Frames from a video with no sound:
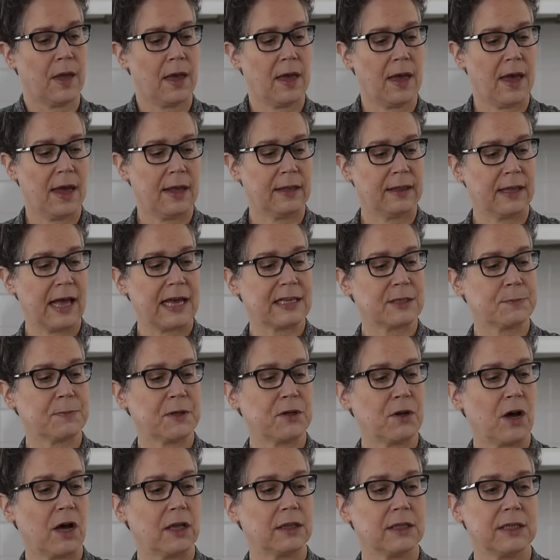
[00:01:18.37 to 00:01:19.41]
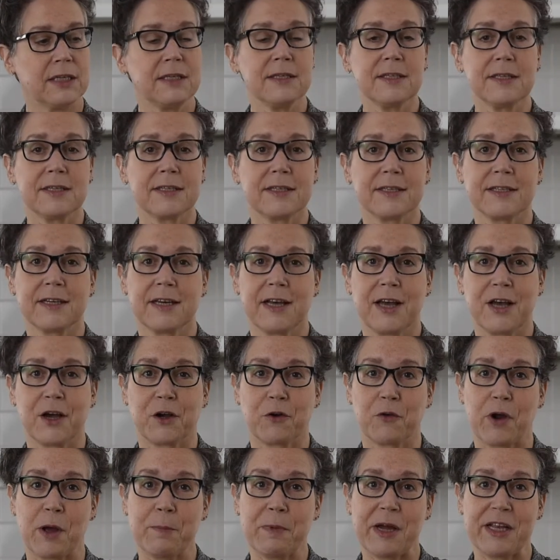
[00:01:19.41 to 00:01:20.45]
and last but not least,
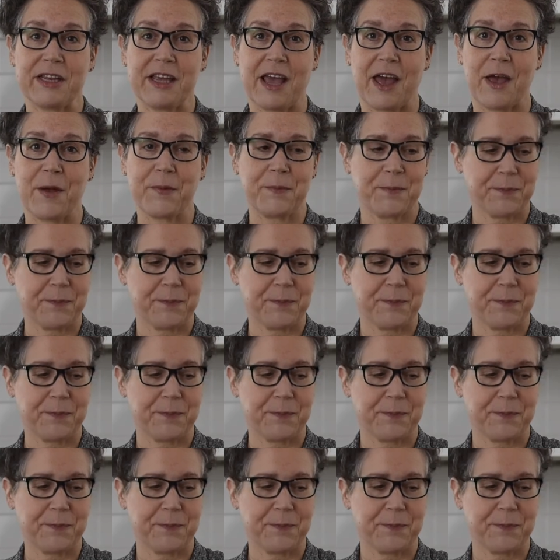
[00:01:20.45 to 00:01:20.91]
Grand Marnier.